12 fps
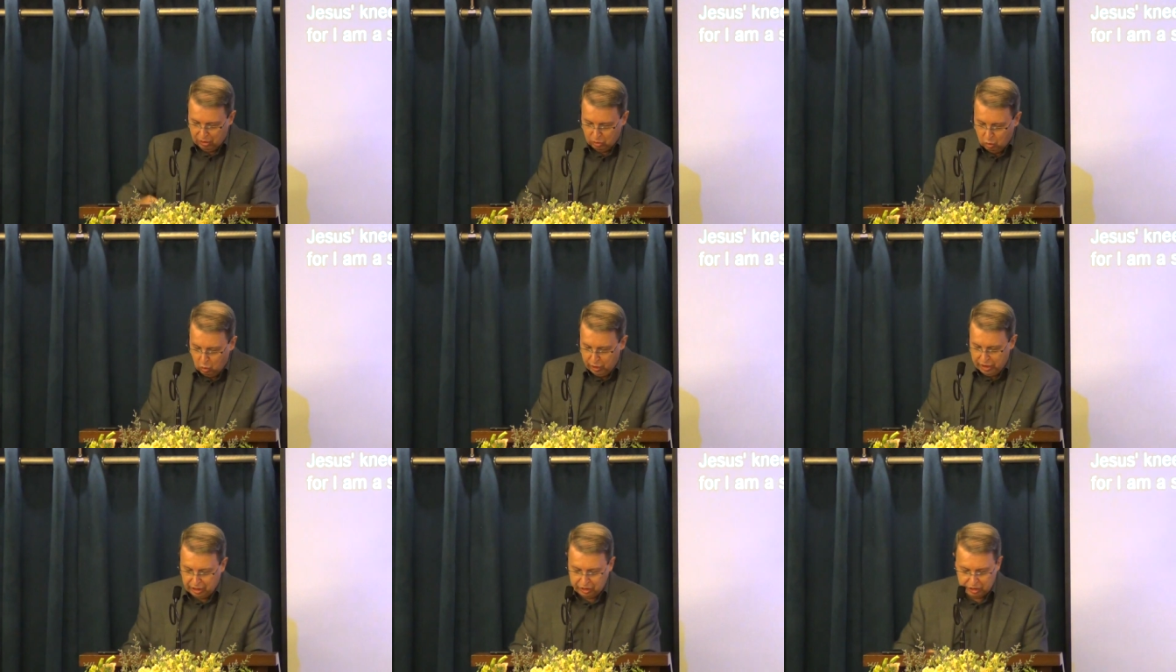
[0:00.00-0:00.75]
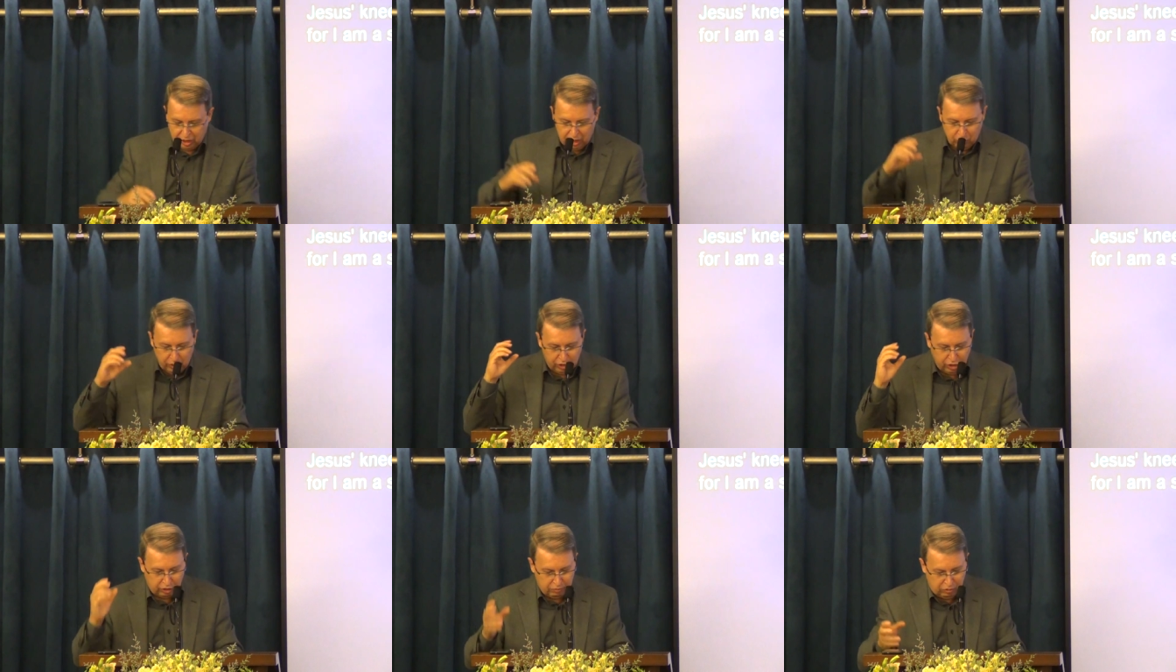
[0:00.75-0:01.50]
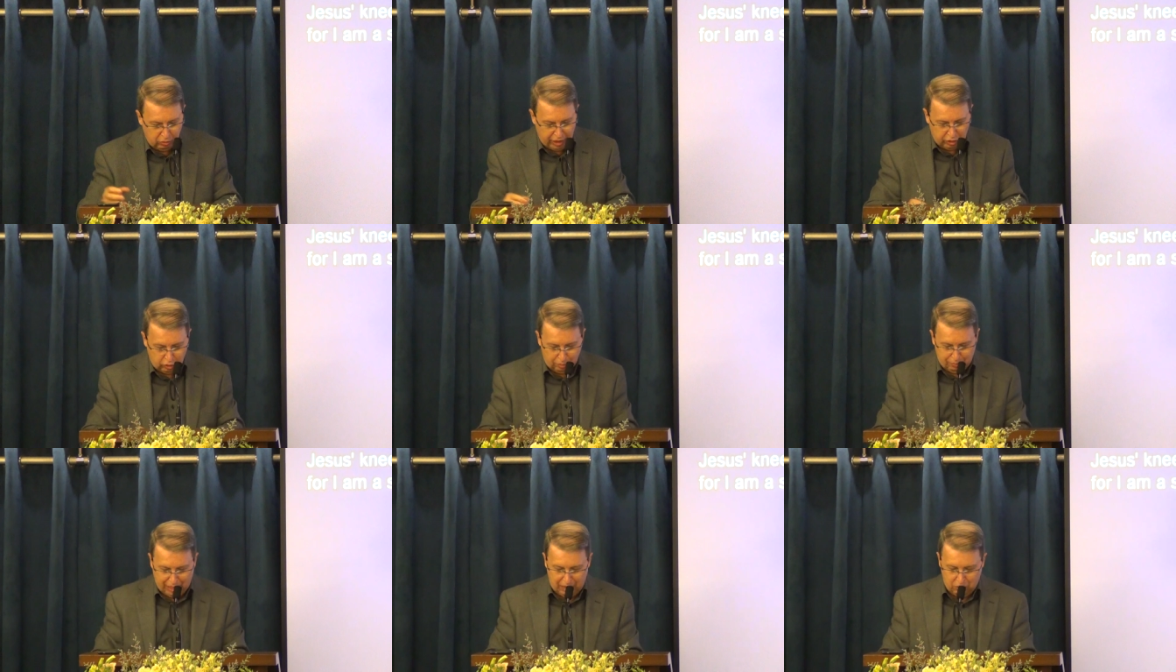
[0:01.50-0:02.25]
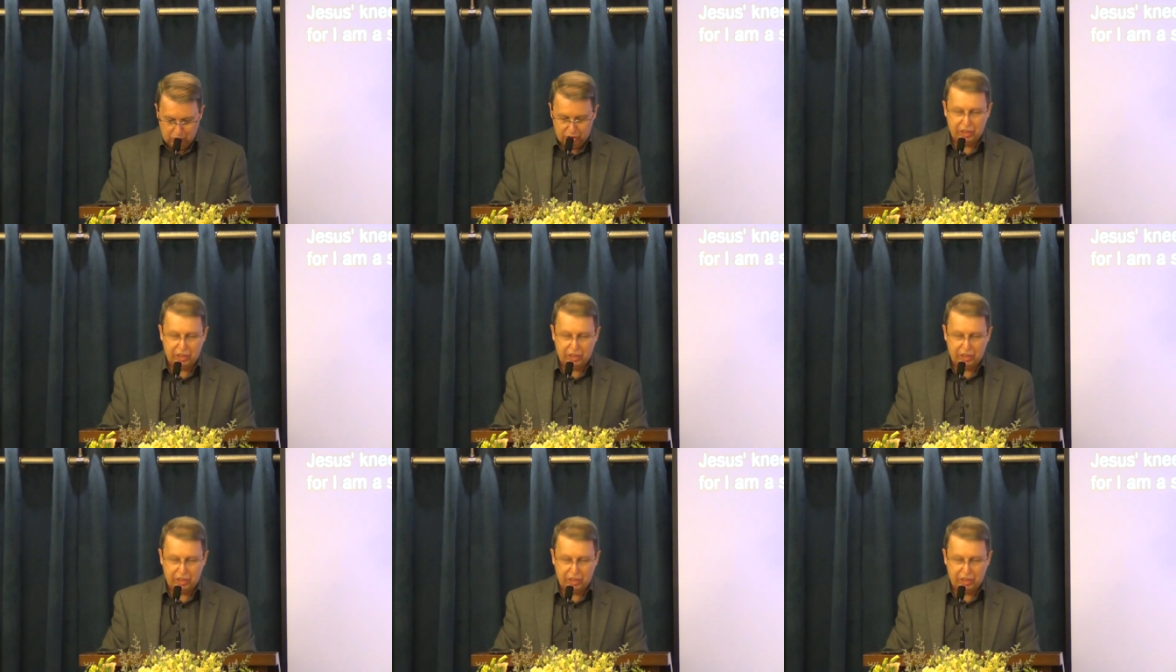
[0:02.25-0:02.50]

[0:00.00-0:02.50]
who he is with the greater powers